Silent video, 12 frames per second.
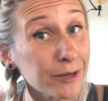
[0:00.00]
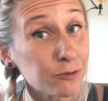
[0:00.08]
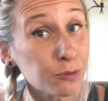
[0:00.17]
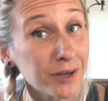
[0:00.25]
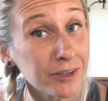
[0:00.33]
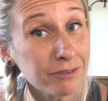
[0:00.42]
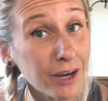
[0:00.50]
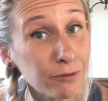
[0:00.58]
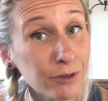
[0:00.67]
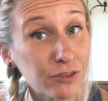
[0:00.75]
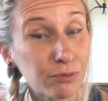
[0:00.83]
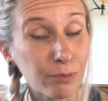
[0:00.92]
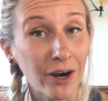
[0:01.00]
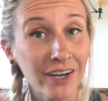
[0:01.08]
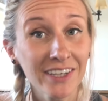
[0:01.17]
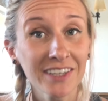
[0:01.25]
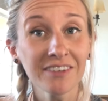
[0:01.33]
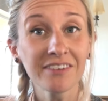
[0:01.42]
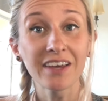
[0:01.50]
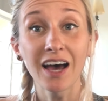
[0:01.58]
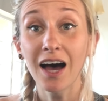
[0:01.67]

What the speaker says: I'm 25 weeks pregnant,